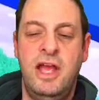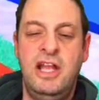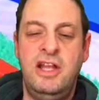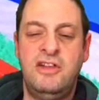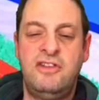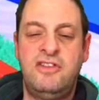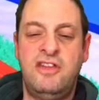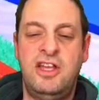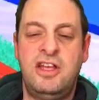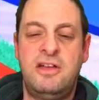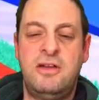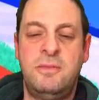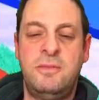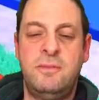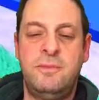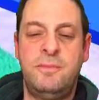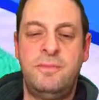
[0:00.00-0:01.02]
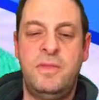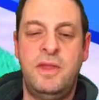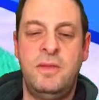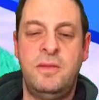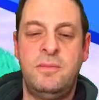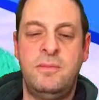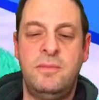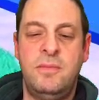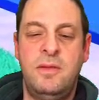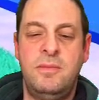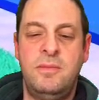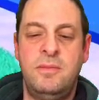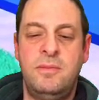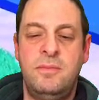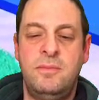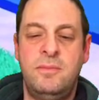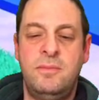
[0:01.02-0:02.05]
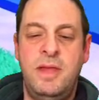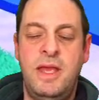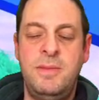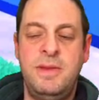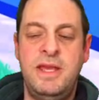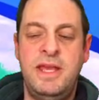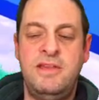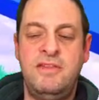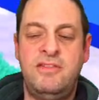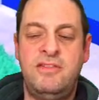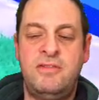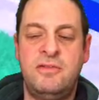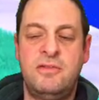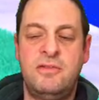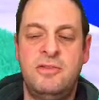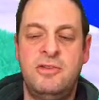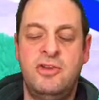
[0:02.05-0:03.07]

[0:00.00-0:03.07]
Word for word: It looks like maybe it's